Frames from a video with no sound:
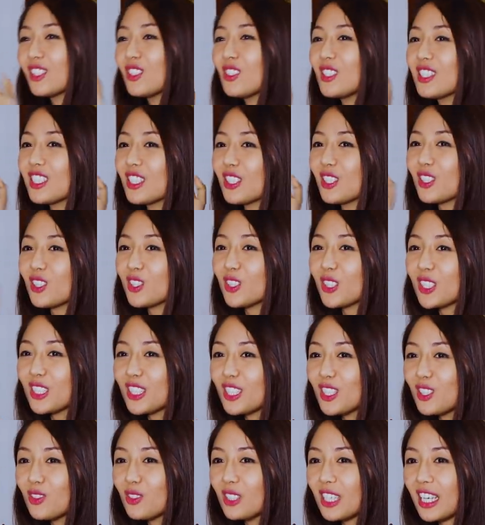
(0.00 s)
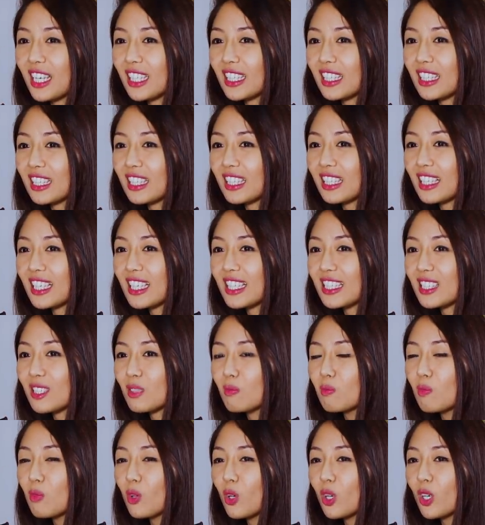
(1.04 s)
there's a third unit. It's
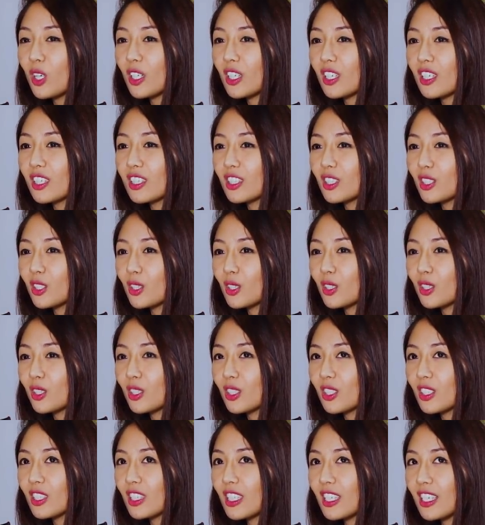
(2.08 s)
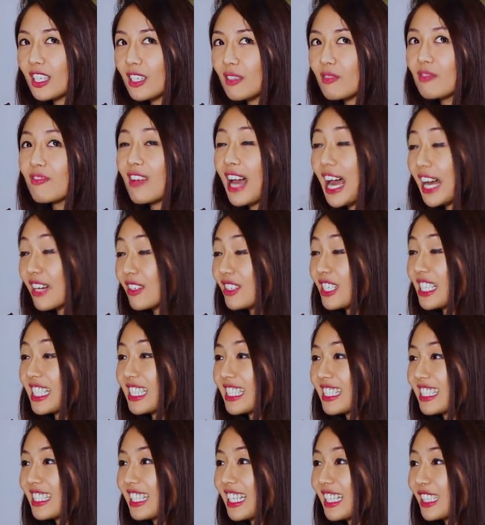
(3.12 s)
more... It varies,
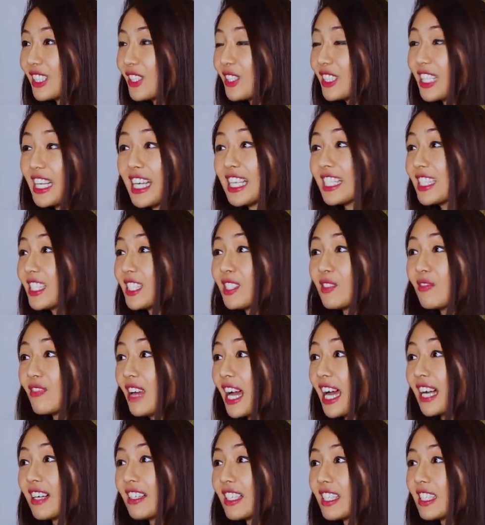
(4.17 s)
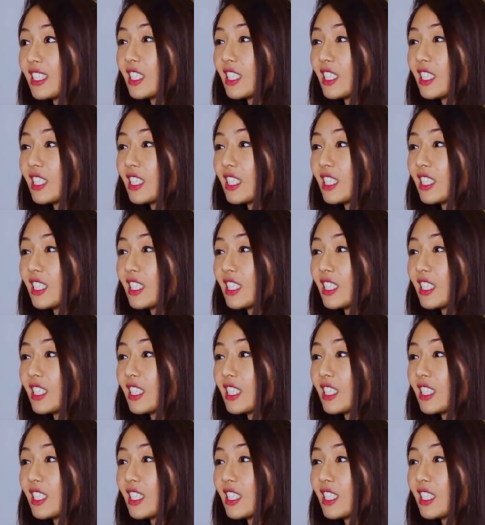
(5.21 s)
like their cases varies.